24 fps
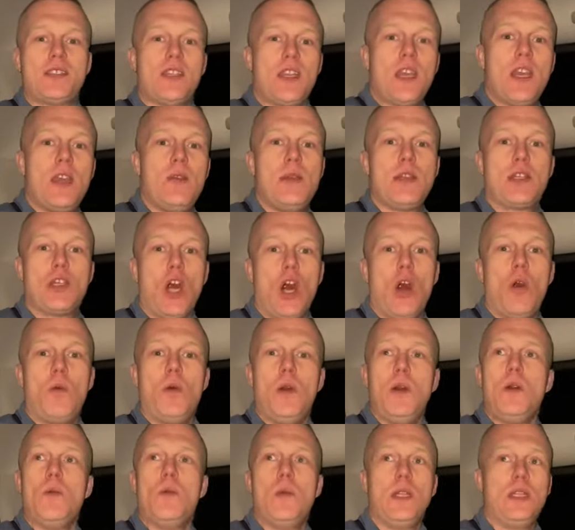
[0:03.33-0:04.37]
here we go.
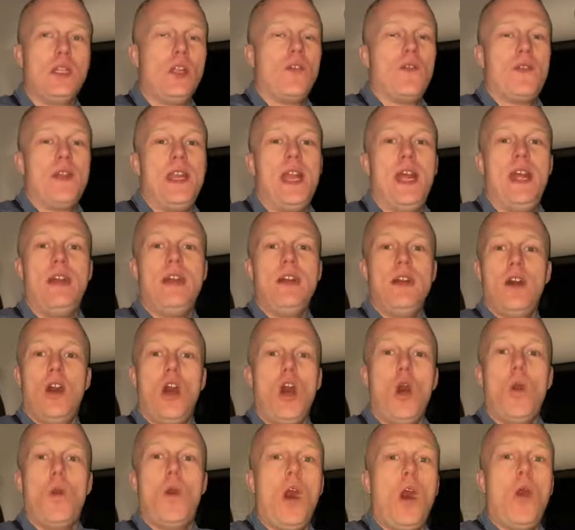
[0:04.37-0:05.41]
We're loving it.
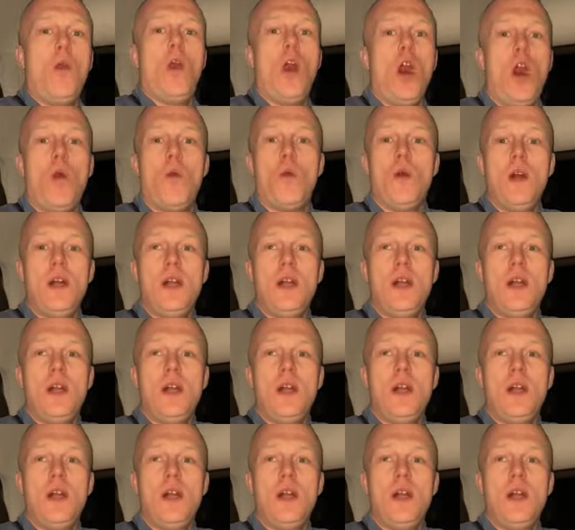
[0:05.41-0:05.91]
Ho, ho, ho.